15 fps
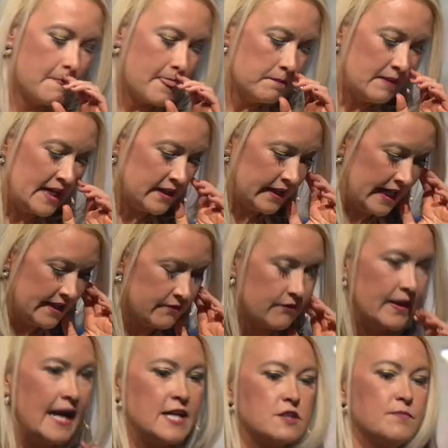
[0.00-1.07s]
My life
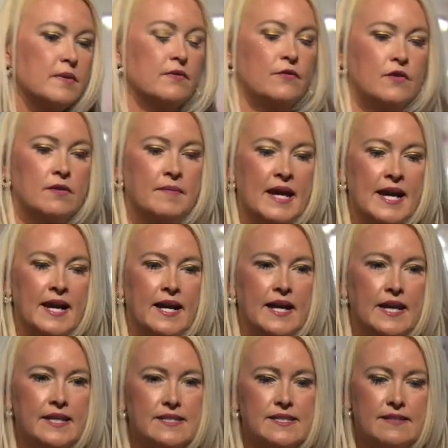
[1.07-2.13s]
flashed before my
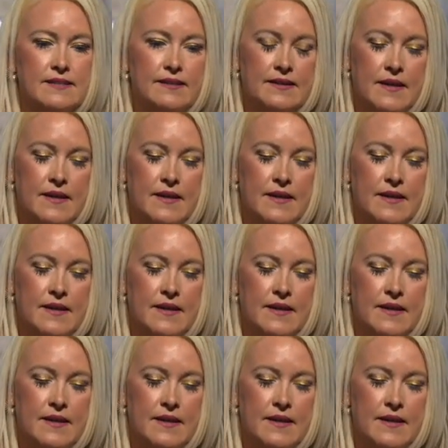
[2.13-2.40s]
eyes.